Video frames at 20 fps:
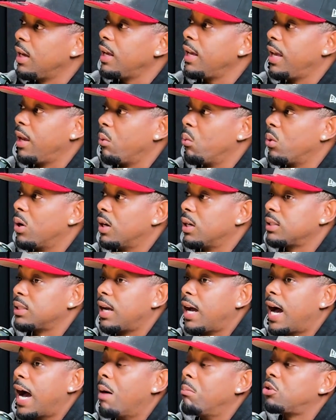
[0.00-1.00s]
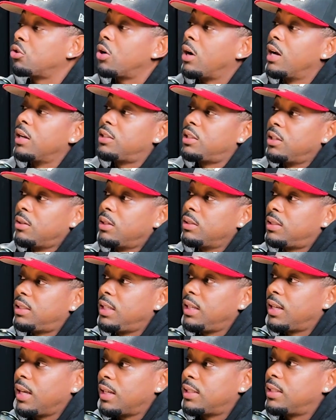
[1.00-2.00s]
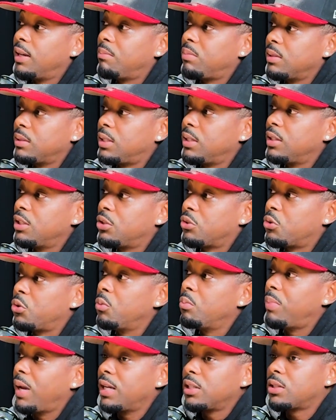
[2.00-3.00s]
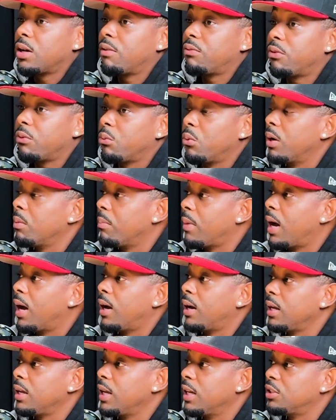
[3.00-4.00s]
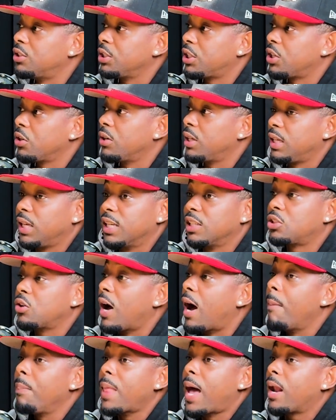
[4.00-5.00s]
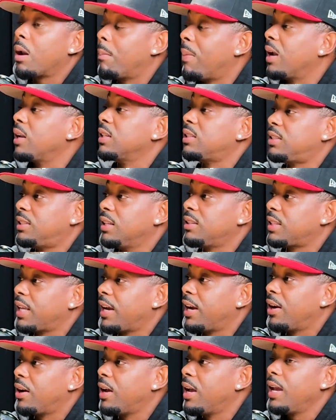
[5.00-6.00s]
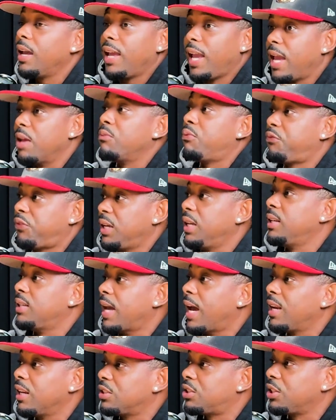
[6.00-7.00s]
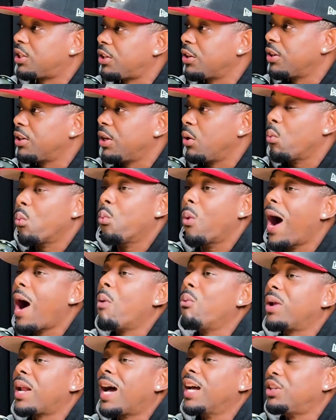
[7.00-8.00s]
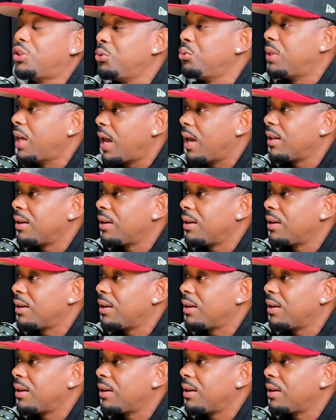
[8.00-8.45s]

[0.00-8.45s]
It was, I'm trying to seek acceptance in this group based off of what my insecurity is. So I'm not about to sit there and feed that insecurity. Why would I do that?